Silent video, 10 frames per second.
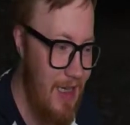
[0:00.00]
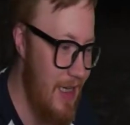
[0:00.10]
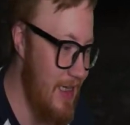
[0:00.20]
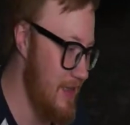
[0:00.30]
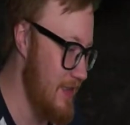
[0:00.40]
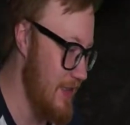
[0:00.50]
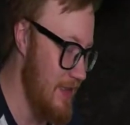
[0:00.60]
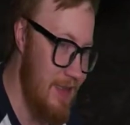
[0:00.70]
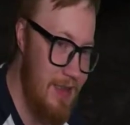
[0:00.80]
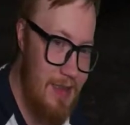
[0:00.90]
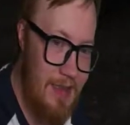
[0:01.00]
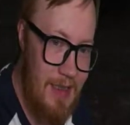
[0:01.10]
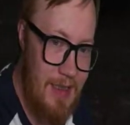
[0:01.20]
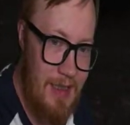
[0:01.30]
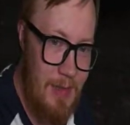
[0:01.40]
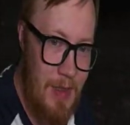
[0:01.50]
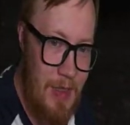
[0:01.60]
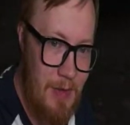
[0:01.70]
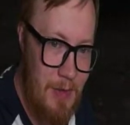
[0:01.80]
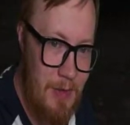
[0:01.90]
And we
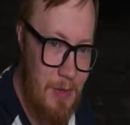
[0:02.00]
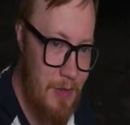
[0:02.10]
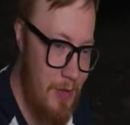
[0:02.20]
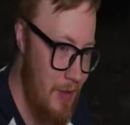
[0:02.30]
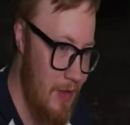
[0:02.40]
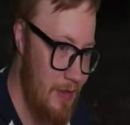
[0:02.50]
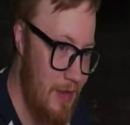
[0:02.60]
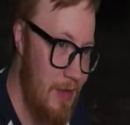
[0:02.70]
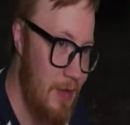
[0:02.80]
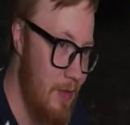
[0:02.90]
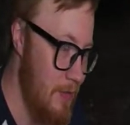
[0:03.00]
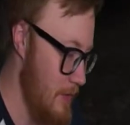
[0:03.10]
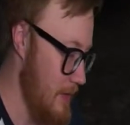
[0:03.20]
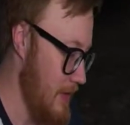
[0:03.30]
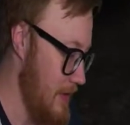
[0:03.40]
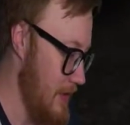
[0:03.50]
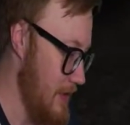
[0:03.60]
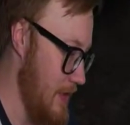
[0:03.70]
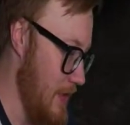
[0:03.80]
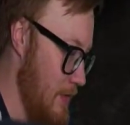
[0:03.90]
are going to truck on. So this
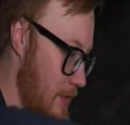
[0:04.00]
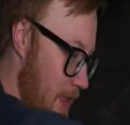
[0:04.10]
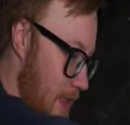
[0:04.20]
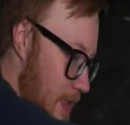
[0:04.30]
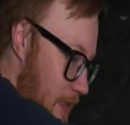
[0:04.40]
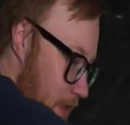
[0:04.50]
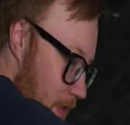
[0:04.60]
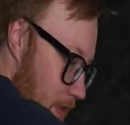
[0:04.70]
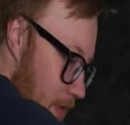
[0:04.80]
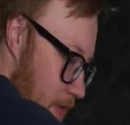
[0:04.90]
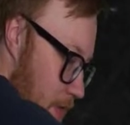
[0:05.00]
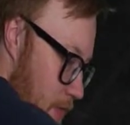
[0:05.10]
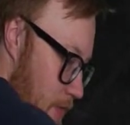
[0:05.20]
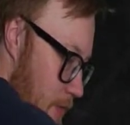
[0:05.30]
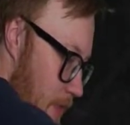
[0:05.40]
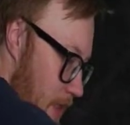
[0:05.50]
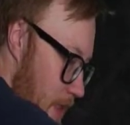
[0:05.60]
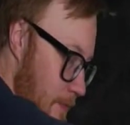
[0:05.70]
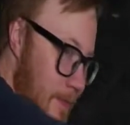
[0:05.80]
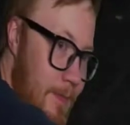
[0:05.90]
is organic. It is going to
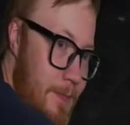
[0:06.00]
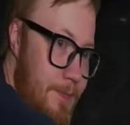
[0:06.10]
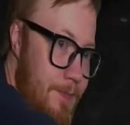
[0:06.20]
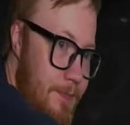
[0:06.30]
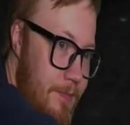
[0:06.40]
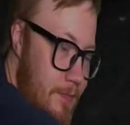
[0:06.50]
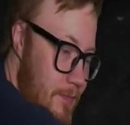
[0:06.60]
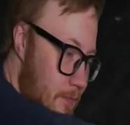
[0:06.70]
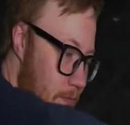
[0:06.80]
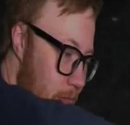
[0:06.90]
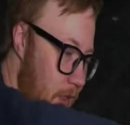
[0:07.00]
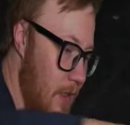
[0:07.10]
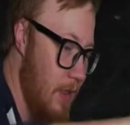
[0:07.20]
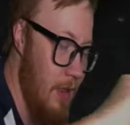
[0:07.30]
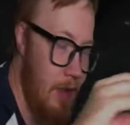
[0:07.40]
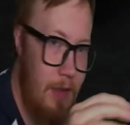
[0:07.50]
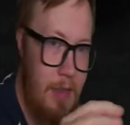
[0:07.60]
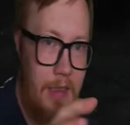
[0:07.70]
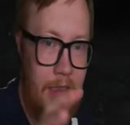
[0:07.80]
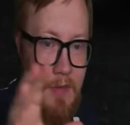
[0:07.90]
be
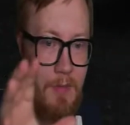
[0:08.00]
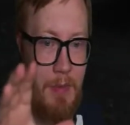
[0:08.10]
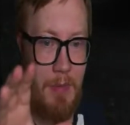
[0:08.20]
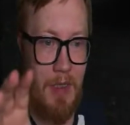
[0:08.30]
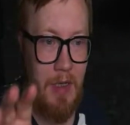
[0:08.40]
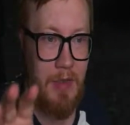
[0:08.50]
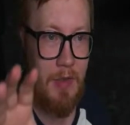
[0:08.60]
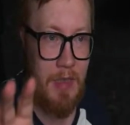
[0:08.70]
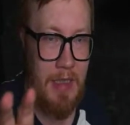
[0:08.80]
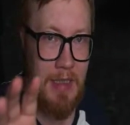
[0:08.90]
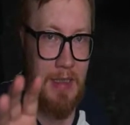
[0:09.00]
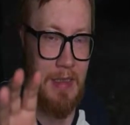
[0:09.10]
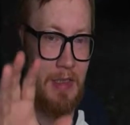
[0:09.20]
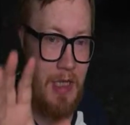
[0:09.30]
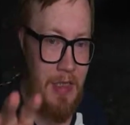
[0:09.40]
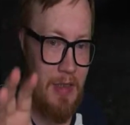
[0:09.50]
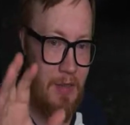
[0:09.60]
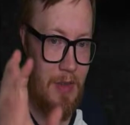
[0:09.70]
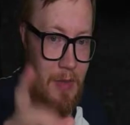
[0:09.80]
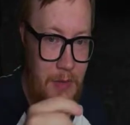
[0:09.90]
if people are joining in chat, and
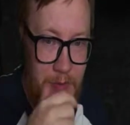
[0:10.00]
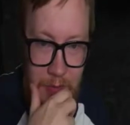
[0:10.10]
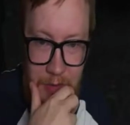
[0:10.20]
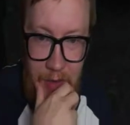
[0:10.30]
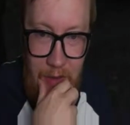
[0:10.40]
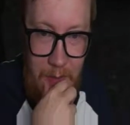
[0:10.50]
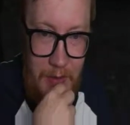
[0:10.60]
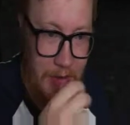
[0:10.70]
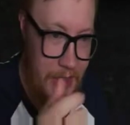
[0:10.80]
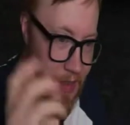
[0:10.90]
we are going to talk about